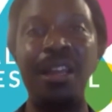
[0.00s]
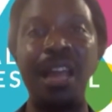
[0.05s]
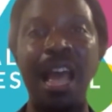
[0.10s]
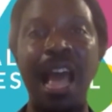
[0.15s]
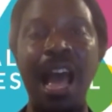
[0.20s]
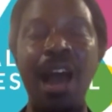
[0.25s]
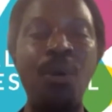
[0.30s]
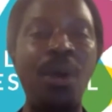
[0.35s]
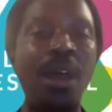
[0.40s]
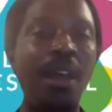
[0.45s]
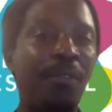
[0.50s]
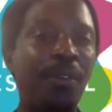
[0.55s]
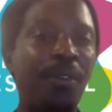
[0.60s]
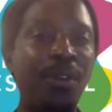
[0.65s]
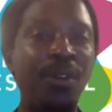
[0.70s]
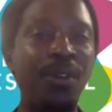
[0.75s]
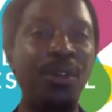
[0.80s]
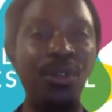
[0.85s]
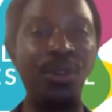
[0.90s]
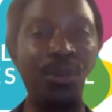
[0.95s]
however
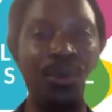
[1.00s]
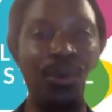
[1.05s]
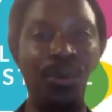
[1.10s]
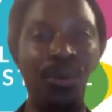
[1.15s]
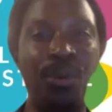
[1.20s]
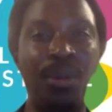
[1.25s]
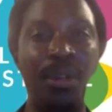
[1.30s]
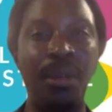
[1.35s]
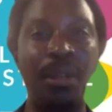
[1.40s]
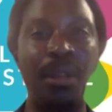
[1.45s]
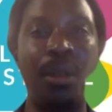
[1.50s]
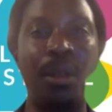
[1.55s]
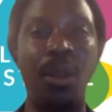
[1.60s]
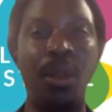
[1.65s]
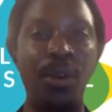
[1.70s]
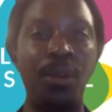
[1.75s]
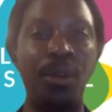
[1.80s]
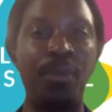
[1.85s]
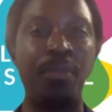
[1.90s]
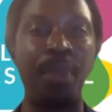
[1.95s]
you learn